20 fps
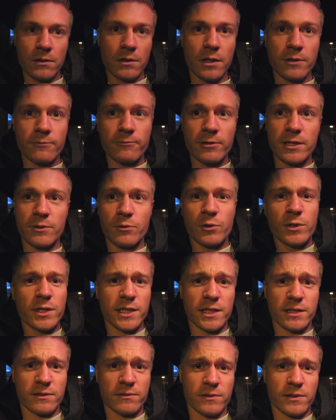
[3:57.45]
I really
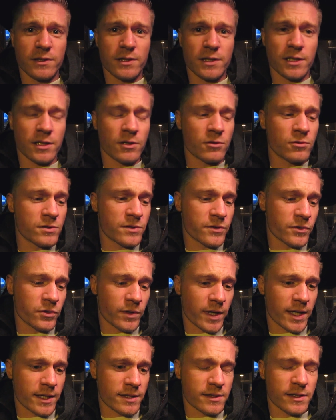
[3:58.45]
wanted an old
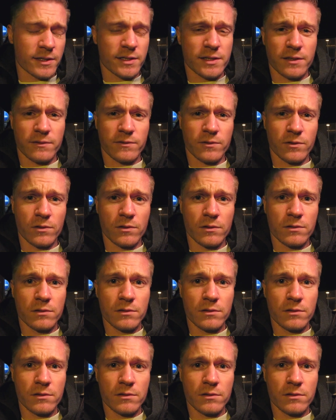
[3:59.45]
school N64.